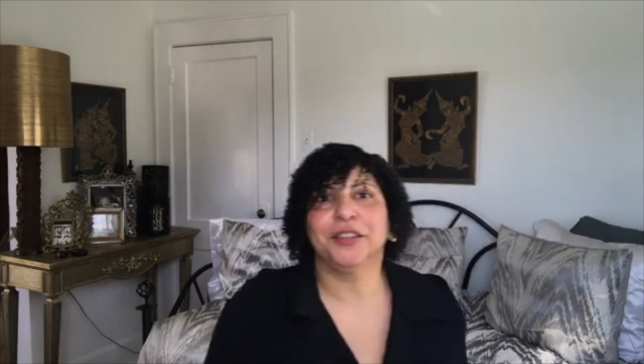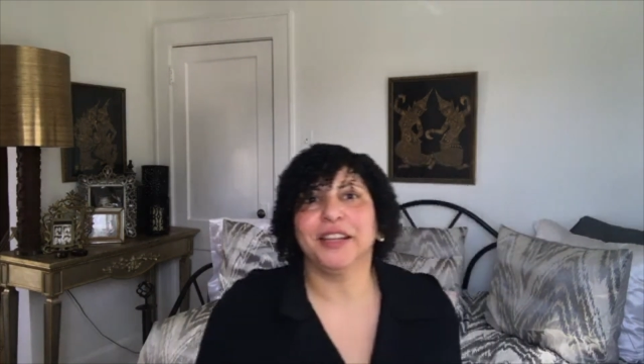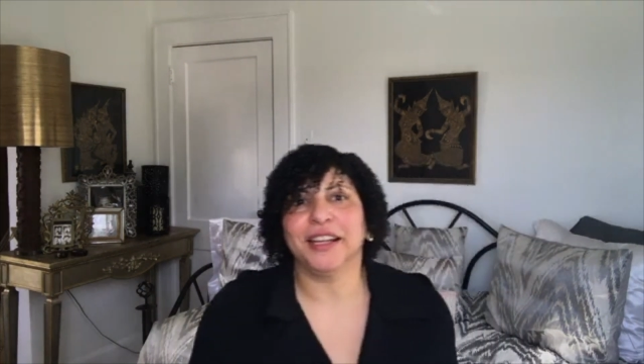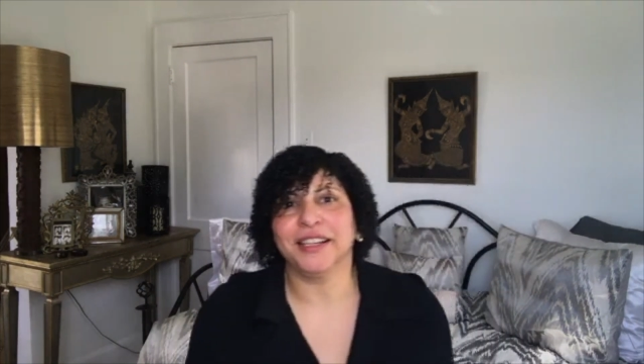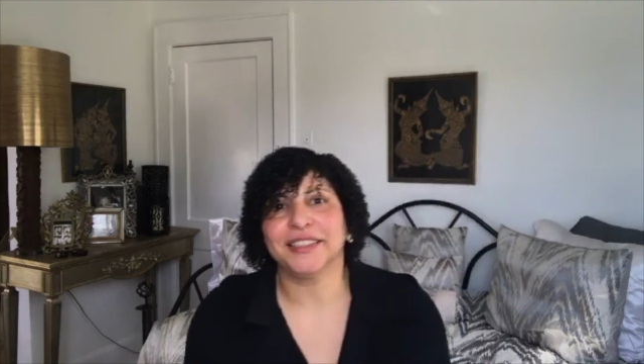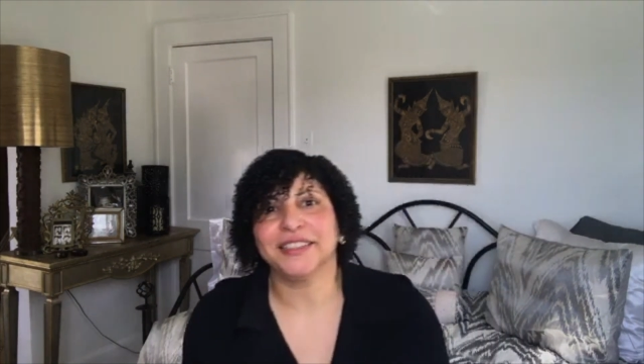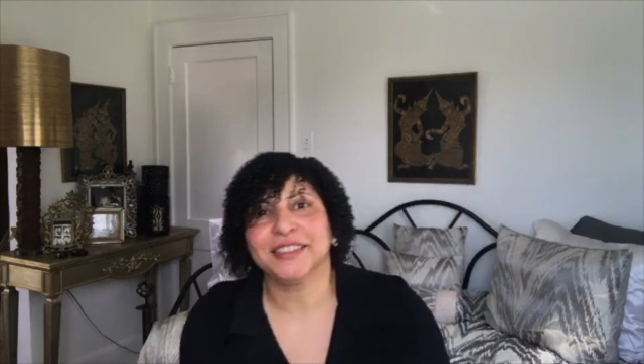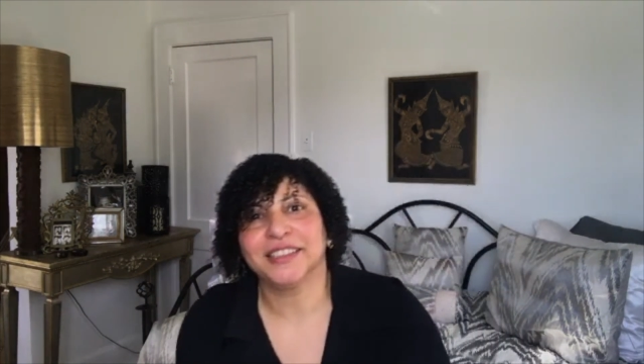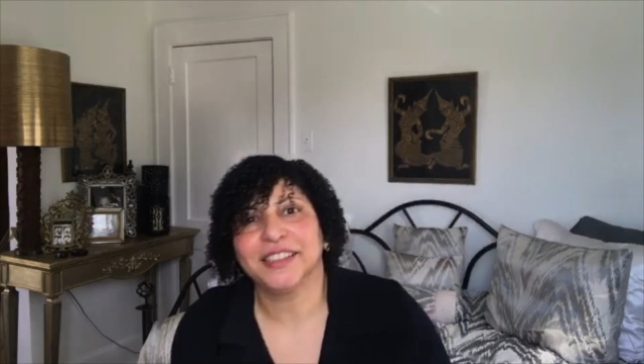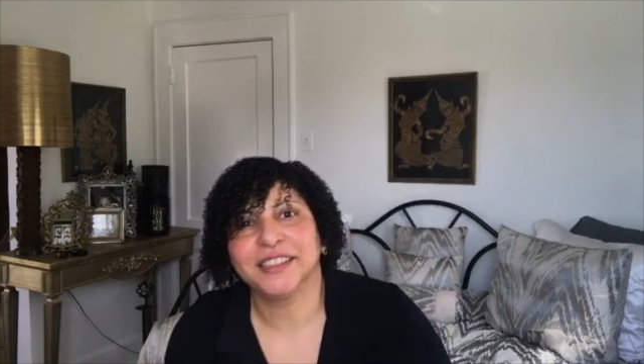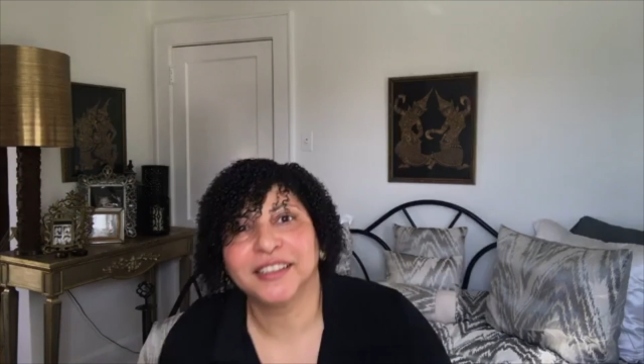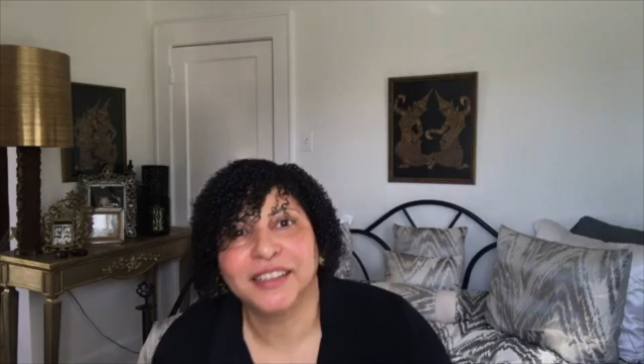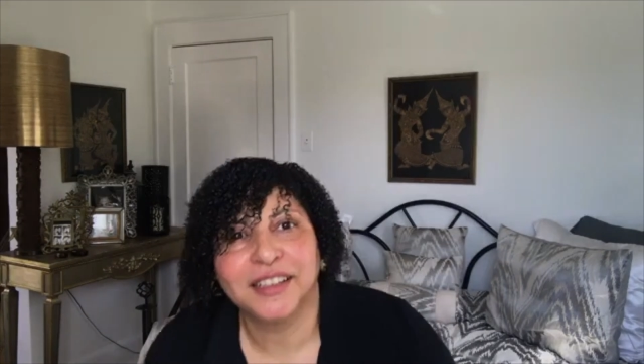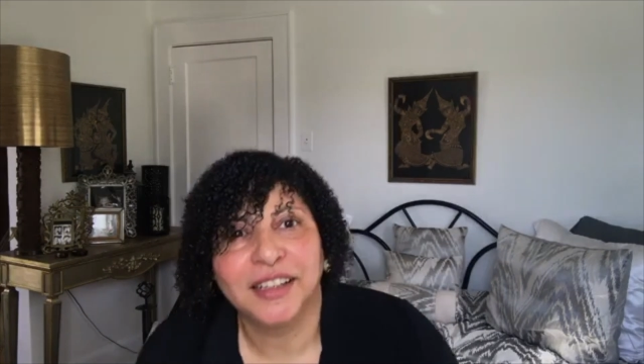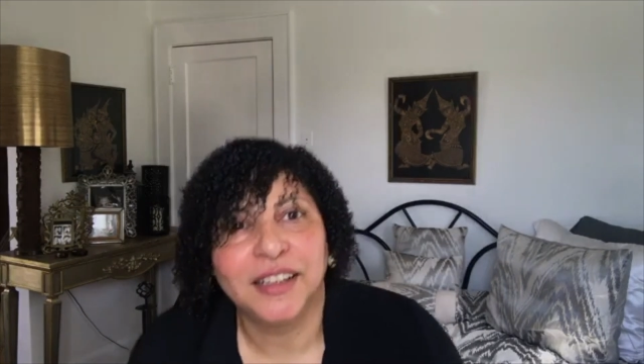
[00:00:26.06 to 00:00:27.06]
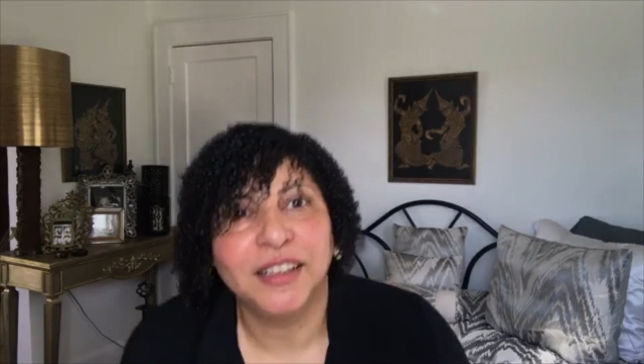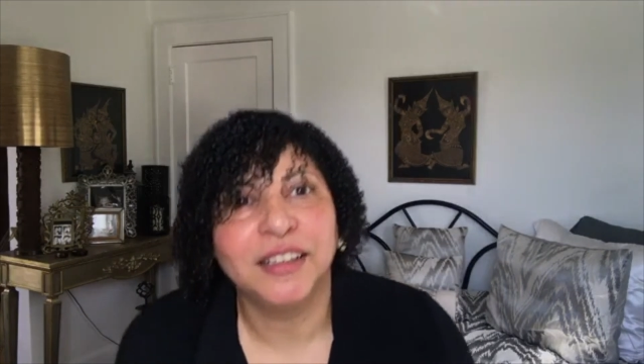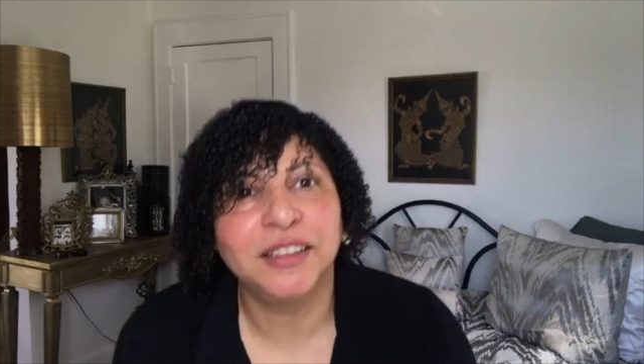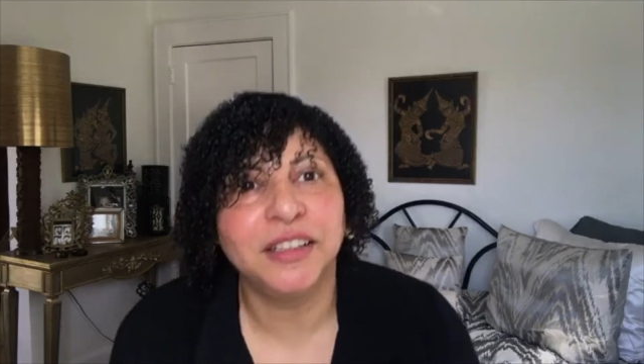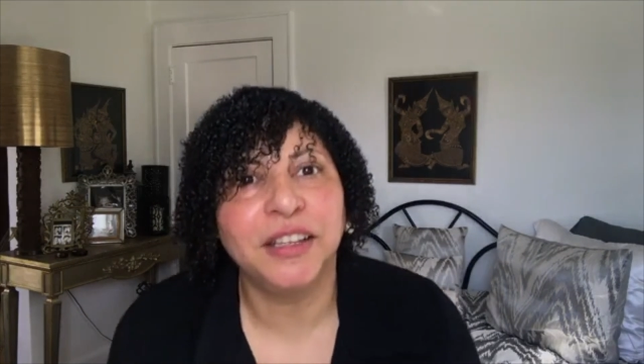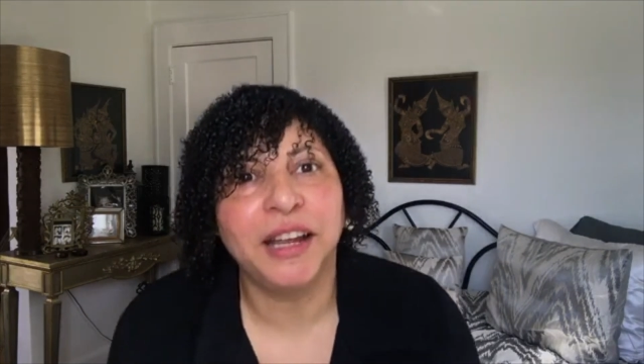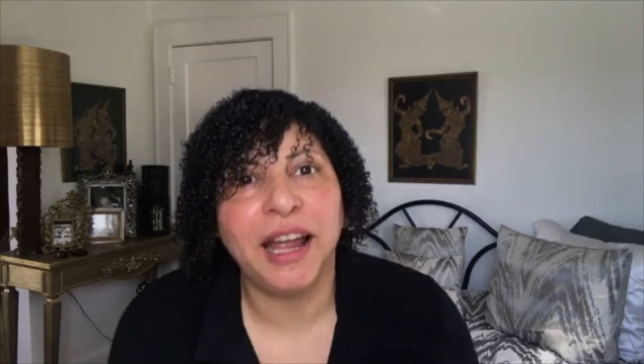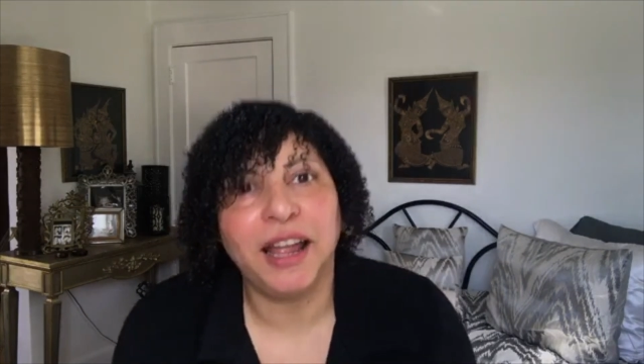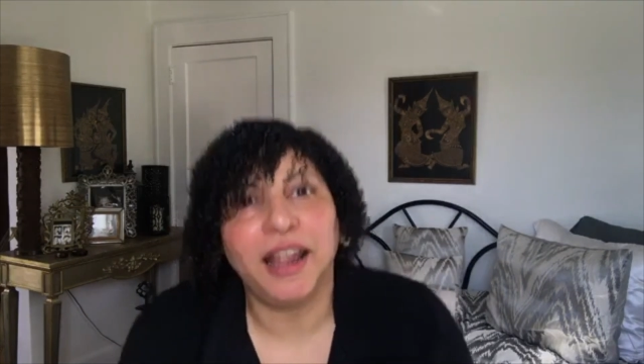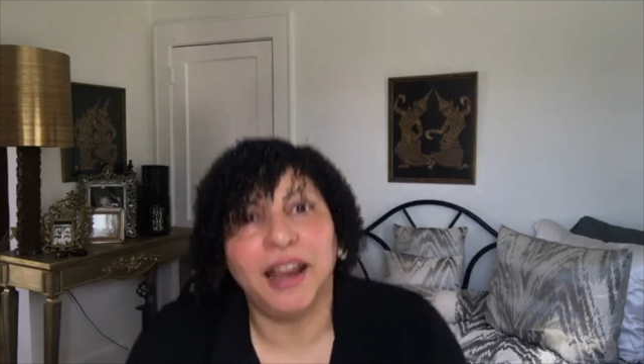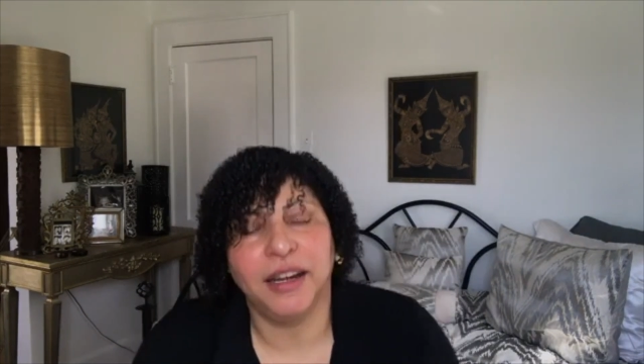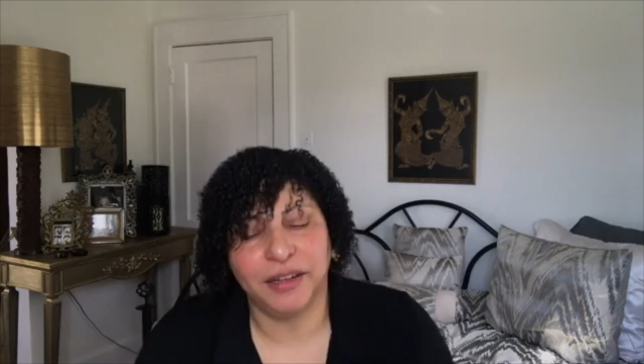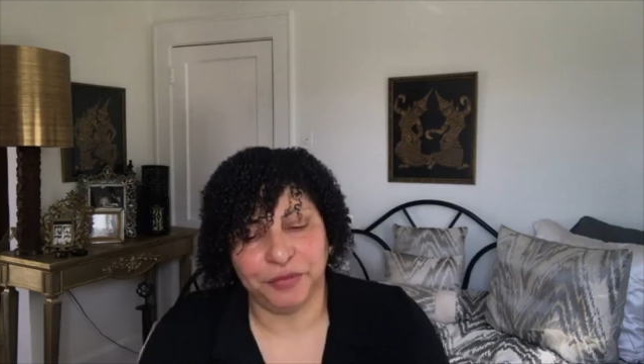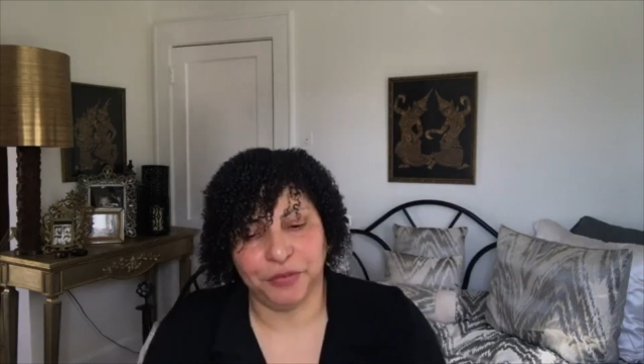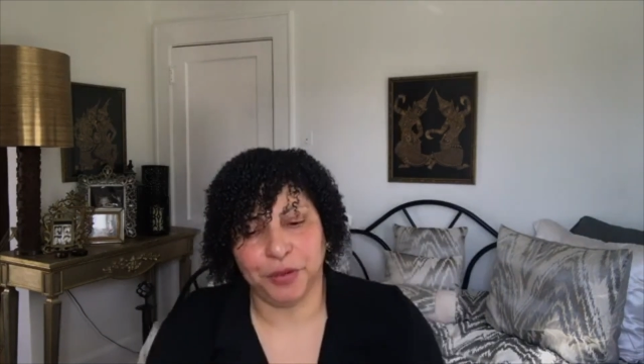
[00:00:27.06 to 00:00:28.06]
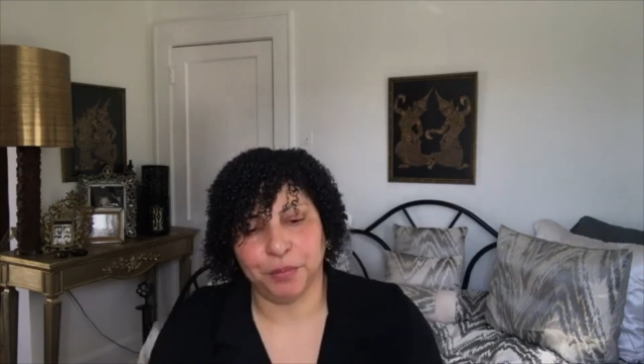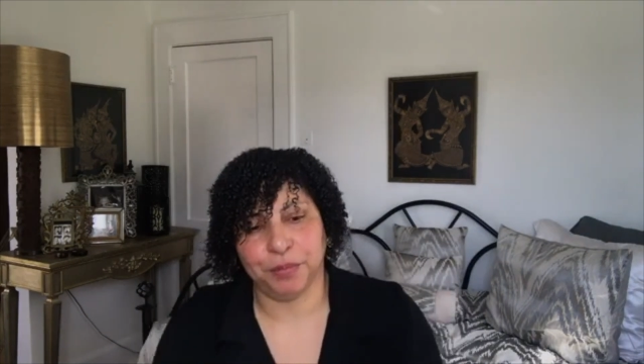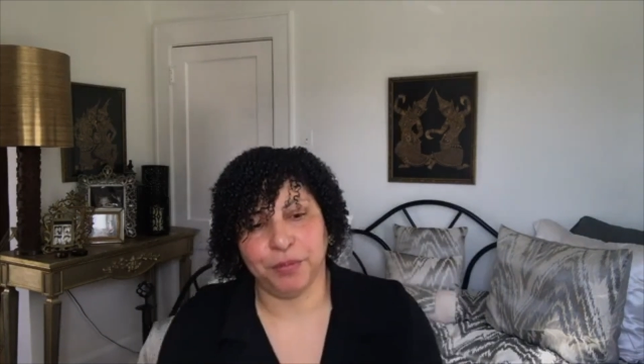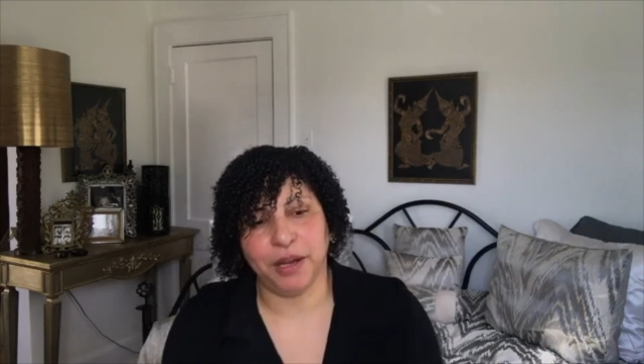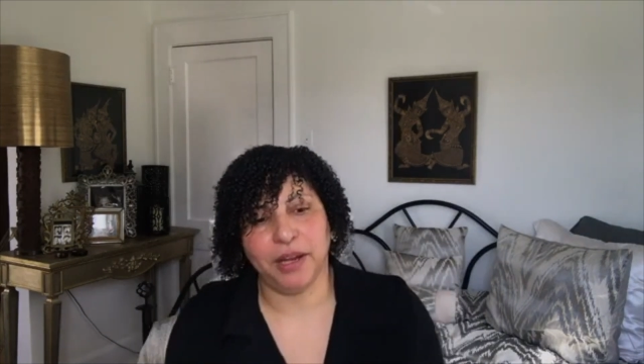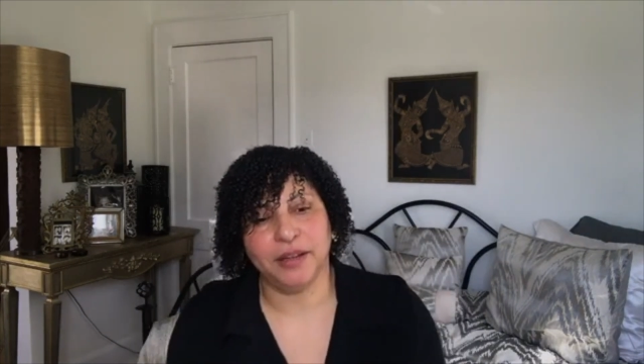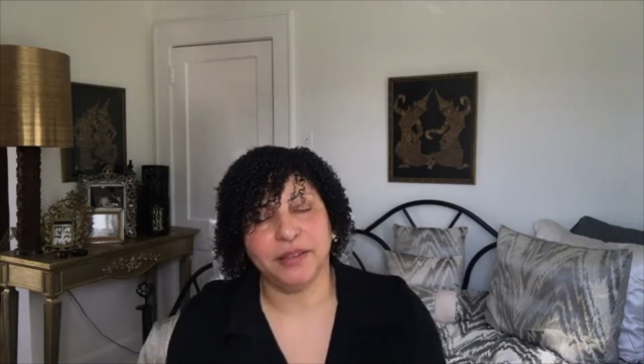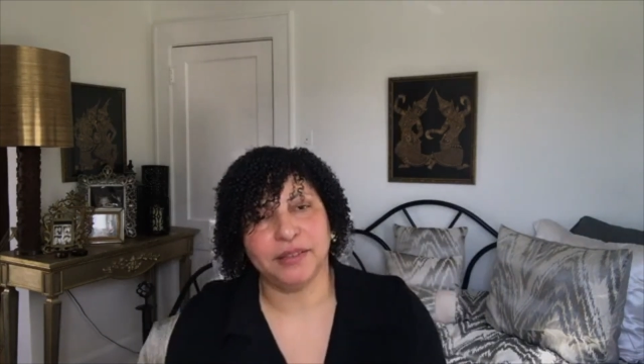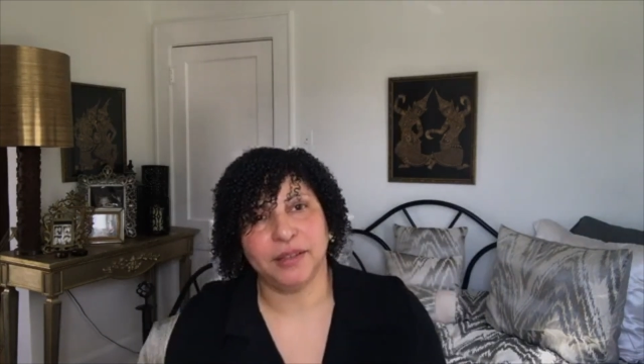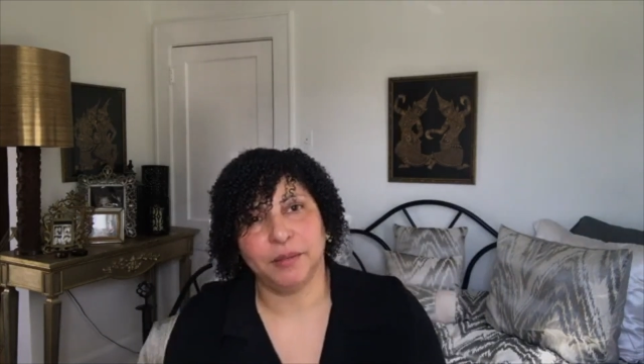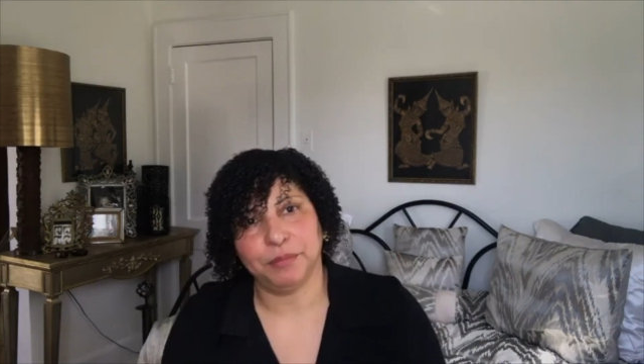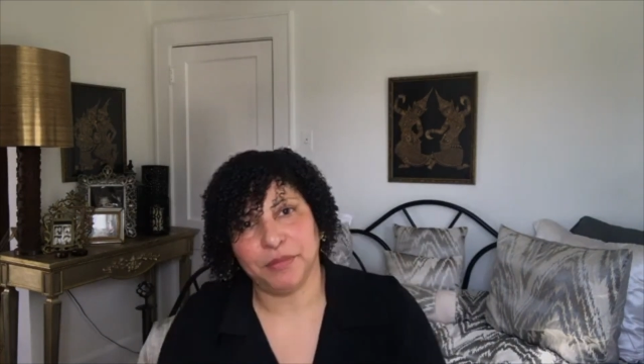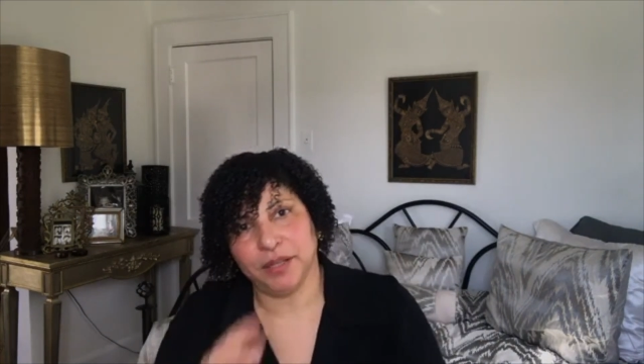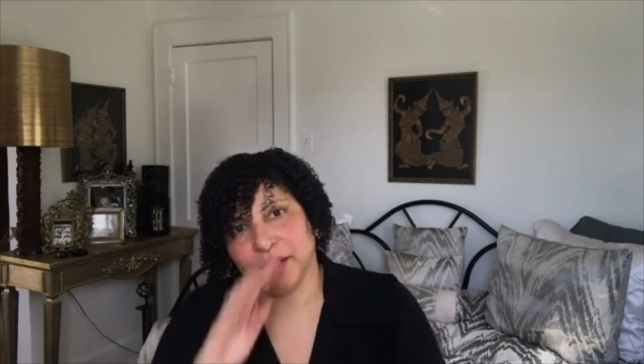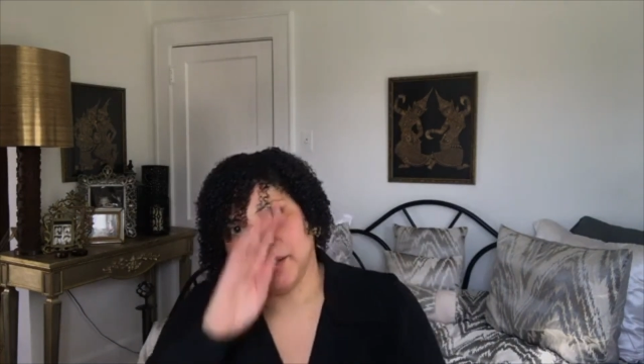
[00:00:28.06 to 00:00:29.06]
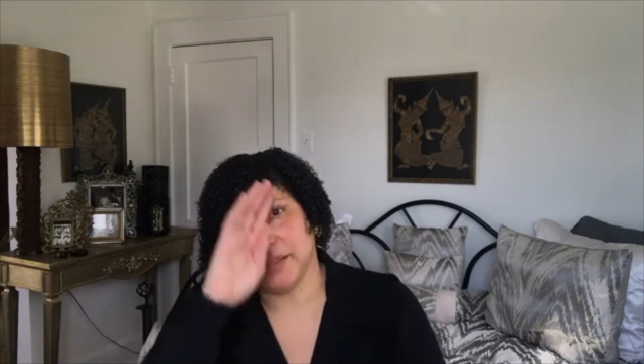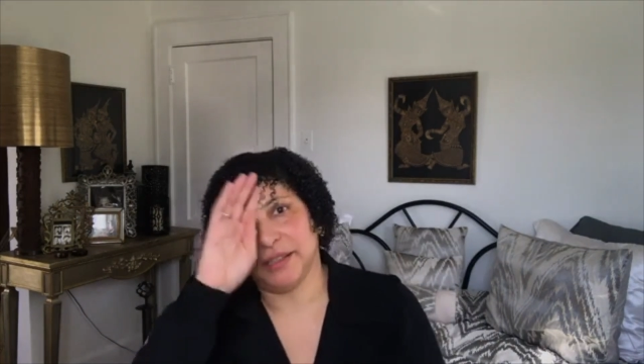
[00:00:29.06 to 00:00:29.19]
this and if you're bringing something